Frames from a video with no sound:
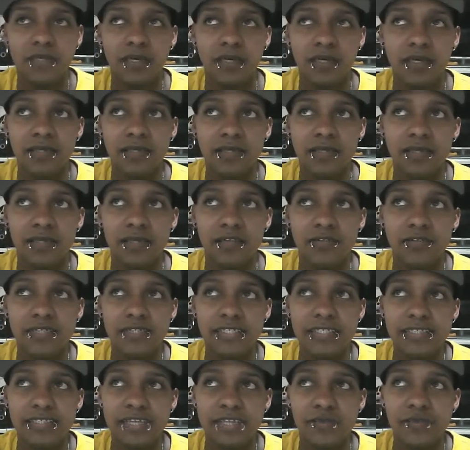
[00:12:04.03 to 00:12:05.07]
And another
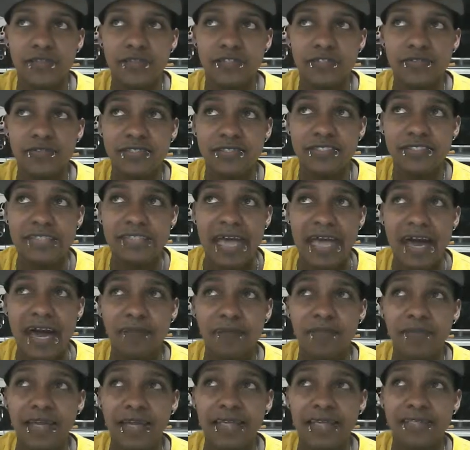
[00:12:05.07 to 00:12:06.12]
thing is, like, when you
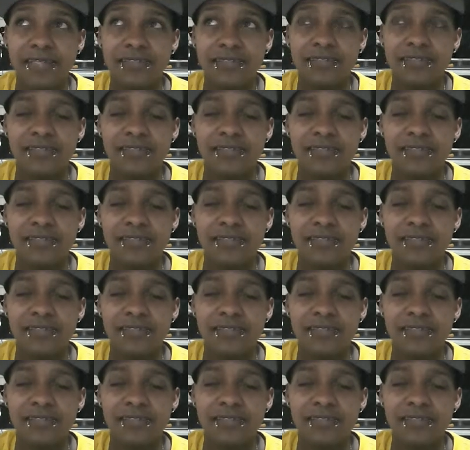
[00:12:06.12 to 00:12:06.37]
stop, like,